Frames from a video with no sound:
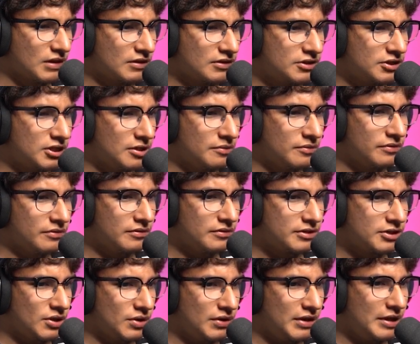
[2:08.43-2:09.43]
So,
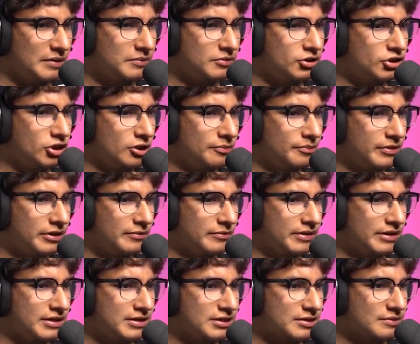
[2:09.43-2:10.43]
so them jumping
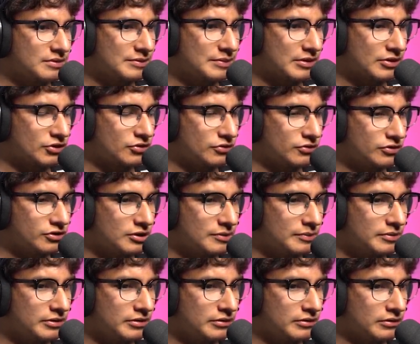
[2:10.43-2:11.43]
makes them special or
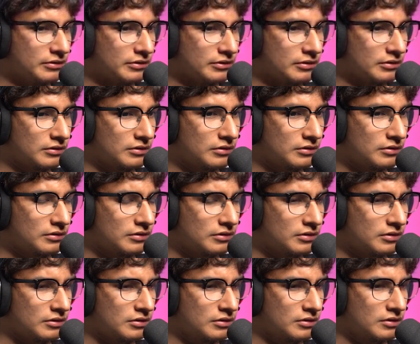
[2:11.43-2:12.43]
something, or? Too bad I
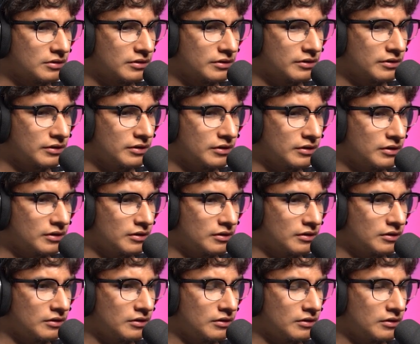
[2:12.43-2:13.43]
can't enjoy a night on the
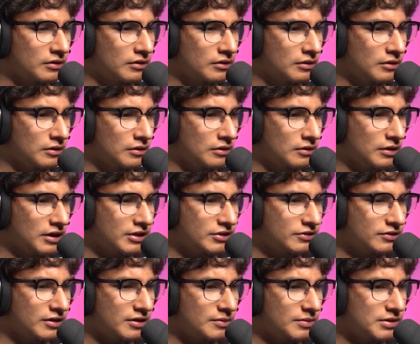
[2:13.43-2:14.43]
town. That's
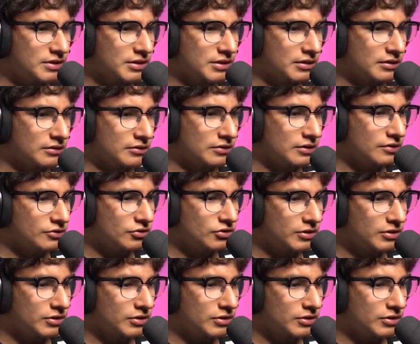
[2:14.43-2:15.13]
what I'm saying, dude. I was